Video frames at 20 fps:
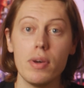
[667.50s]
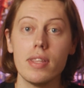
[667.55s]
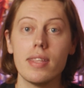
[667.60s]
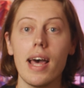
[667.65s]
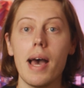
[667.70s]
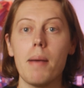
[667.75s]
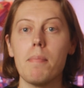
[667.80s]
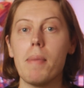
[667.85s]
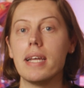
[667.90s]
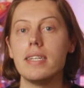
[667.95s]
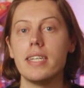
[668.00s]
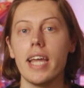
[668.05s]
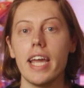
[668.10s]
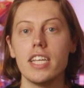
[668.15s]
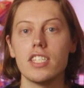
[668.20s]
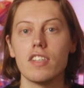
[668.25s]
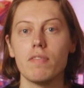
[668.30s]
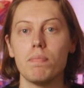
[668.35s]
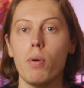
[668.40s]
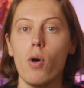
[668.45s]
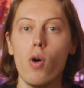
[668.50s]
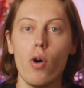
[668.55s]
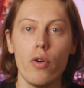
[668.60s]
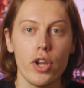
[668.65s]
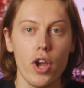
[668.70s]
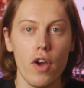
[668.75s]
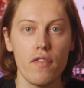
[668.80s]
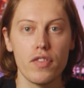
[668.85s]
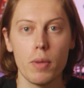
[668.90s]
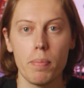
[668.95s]
that, my days of
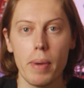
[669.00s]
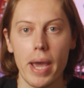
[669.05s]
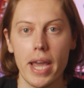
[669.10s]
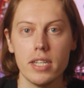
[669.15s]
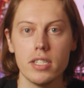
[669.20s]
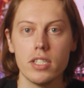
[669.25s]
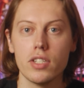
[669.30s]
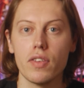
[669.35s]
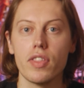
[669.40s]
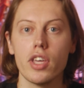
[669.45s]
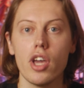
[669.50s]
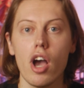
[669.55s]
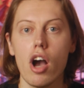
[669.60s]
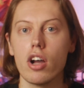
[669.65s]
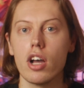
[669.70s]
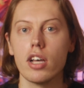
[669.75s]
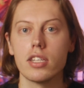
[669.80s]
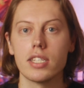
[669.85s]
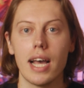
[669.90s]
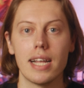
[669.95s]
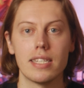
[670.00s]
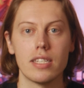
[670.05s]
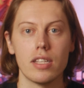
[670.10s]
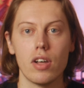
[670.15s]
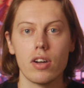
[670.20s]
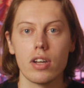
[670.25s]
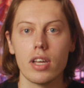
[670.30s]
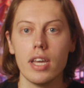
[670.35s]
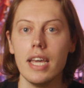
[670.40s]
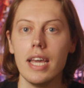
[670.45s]
poring over the pages of the Argos
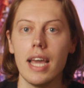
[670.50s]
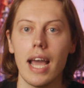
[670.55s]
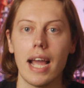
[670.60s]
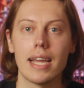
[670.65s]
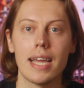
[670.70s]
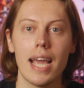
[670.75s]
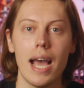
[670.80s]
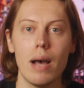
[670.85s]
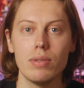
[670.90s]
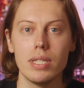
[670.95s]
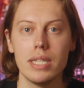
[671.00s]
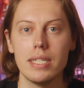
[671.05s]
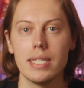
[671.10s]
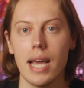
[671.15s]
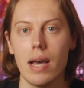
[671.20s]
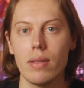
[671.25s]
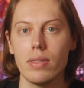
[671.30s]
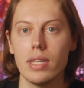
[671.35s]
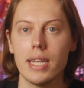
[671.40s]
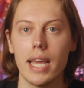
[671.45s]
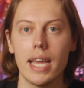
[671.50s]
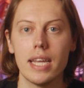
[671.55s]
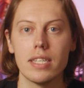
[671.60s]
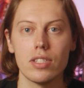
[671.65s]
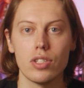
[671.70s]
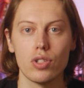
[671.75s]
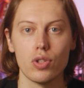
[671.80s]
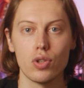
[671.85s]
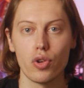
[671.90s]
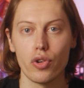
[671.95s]
catalogue and counting down the days
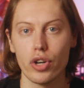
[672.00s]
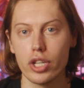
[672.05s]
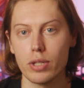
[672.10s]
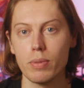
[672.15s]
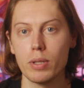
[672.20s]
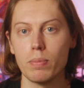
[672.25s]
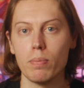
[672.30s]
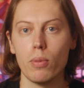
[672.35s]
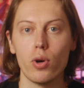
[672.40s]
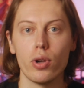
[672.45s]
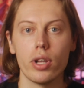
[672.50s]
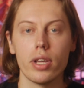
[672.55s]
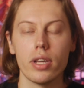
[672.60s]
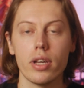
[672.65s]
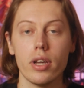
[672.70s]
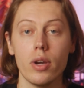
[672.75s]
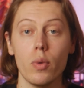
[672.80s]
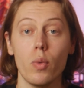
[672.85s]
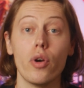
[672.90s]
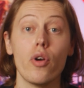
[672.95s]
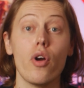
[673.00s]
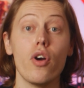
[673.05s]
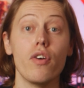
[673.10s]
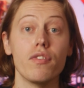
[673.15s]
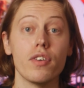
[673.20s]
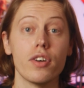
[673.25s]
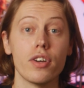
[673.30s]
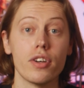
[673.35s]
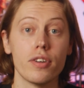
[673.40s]
until Christmas morning were over.